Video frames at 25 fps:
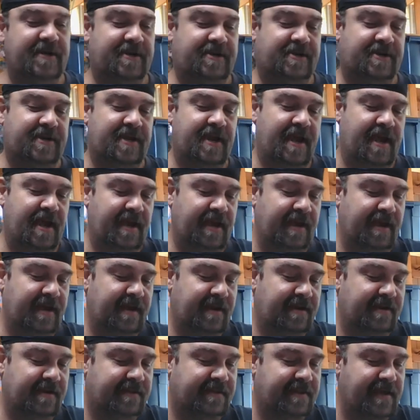and Shaggy
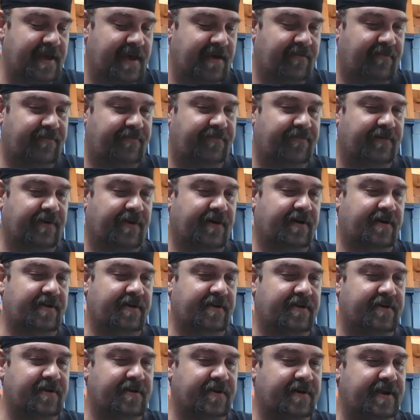just having fun,
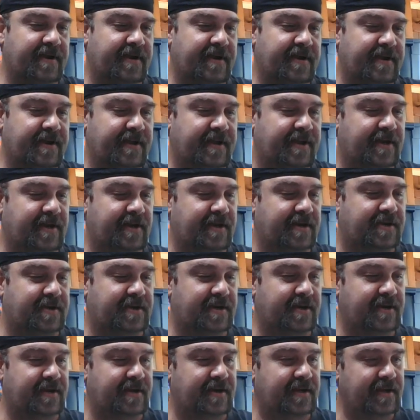cooking in the
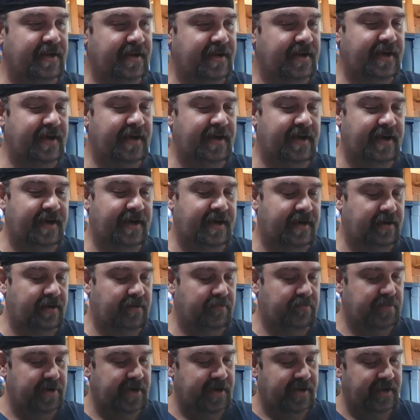kitchen, and a
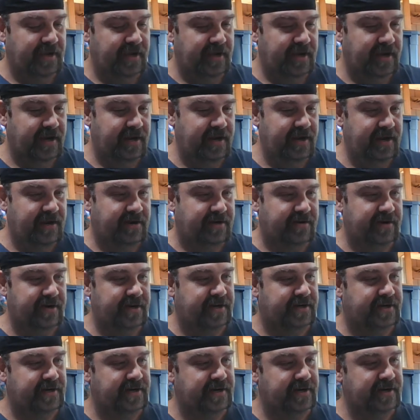big Yeti
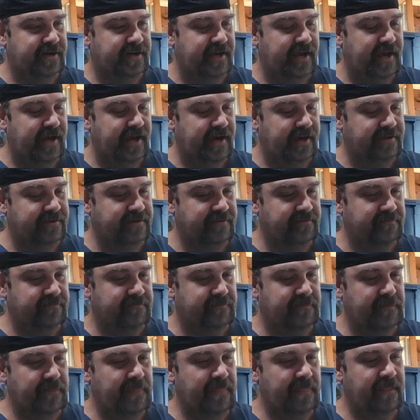creature attacks
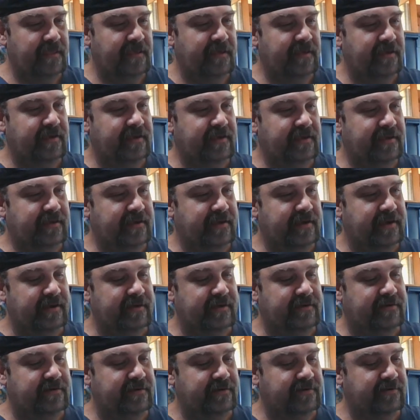them.
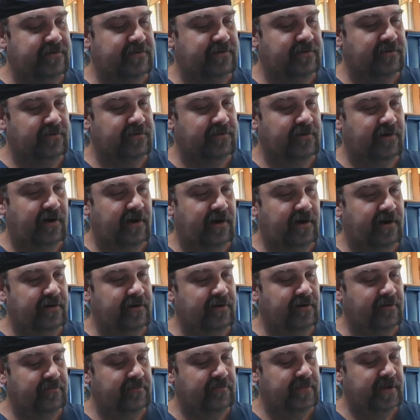That's just so wrong.
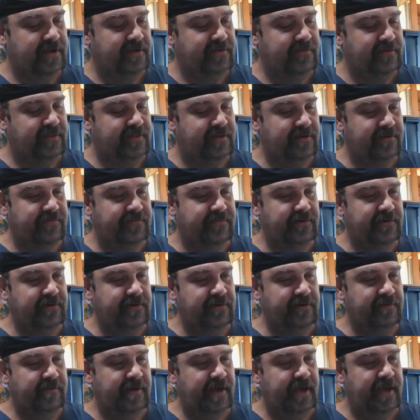Don't mess with their
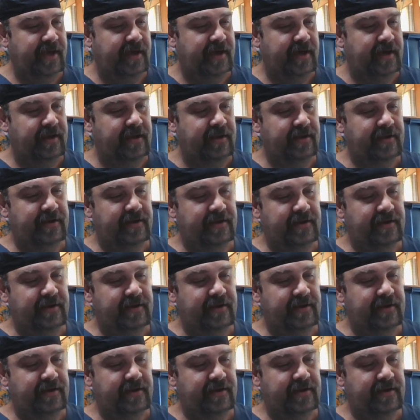food, man.